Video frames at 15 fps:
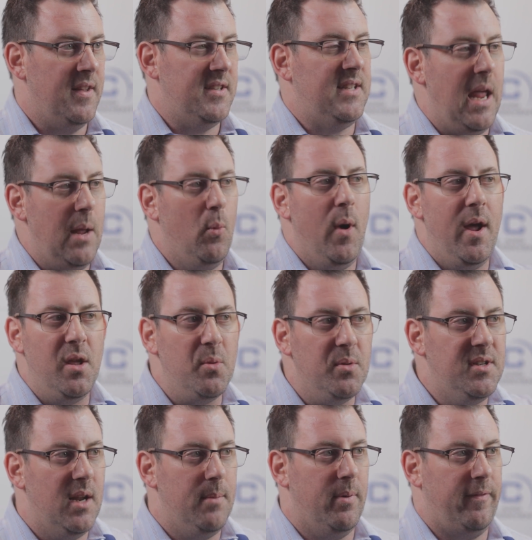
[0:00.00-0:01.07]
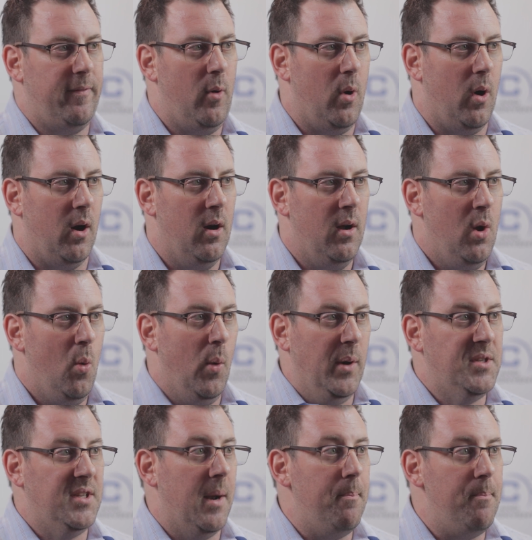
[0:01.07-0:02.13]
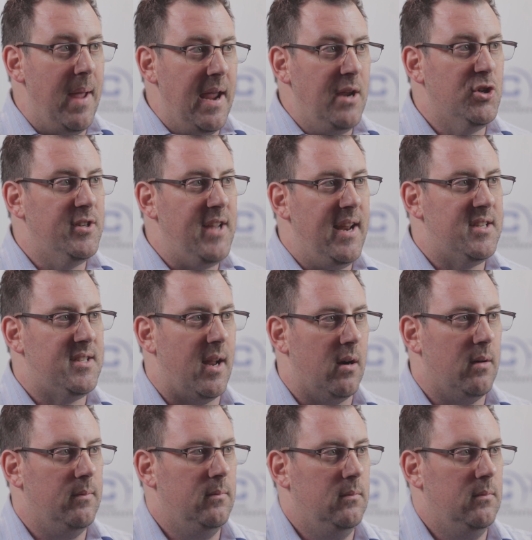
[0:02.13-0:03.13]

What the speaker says: the same way you did before when it was in a major data center?